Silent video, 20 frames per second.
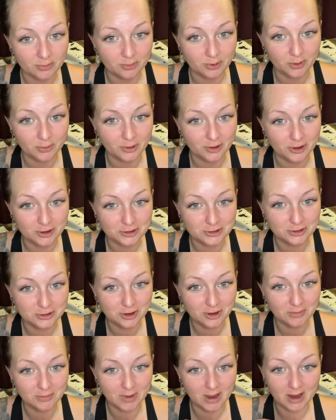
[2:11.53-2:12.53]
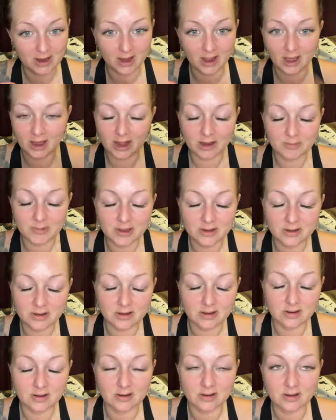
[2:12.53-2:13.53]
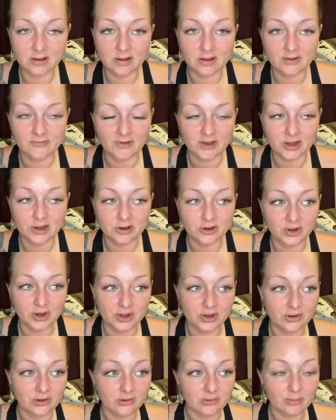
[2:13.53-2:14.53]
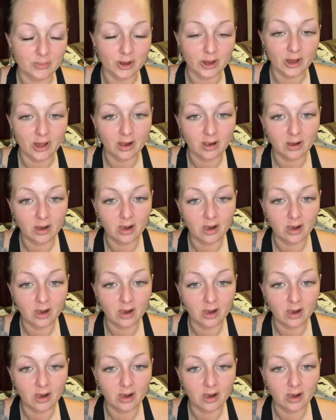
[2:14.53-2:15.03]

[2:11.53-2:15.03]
put cushion grip back on. I mean, if I do, I do, but